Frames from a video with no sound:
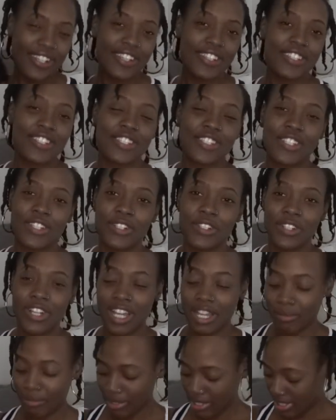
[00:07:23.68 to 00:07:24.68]
So
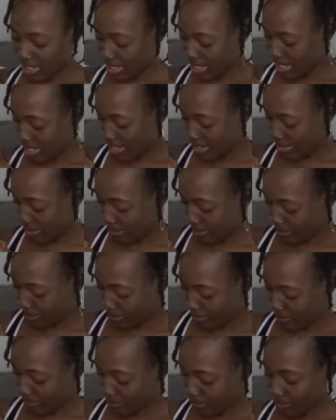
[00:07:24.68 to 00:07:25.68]
I'm gonna
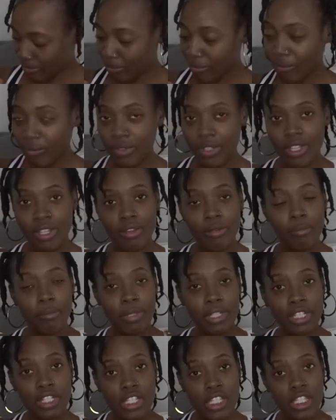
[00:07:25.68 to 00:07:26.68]

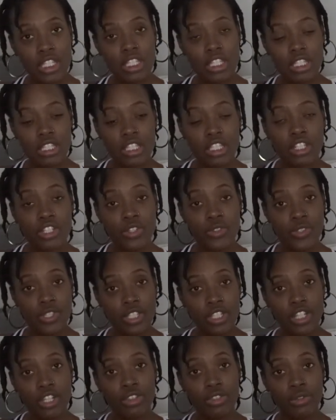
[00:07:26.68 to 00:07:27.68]
be consistent
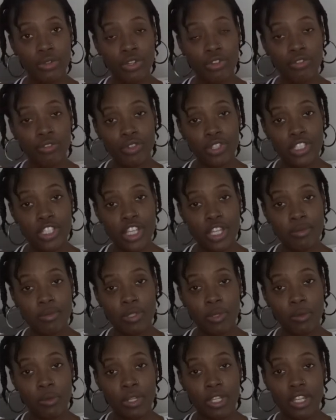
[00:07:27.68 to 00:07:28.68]
using it 3 to 4 times
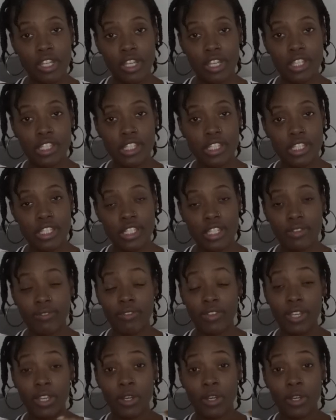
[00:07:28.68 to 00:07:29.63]
a week and see if it